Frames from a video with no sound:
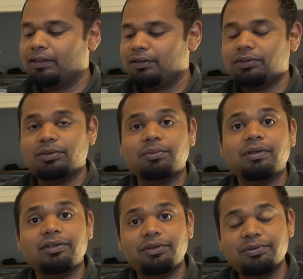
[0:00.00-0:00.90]
So
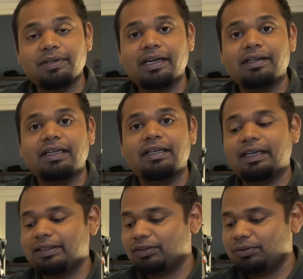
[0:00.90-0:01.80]
we'll do that, and
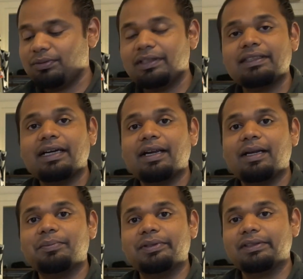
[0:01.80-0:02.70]
as soon as that
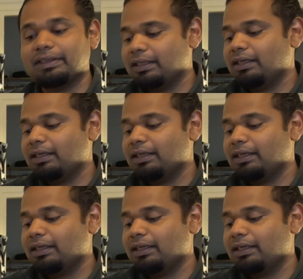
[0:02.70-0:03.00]
happens,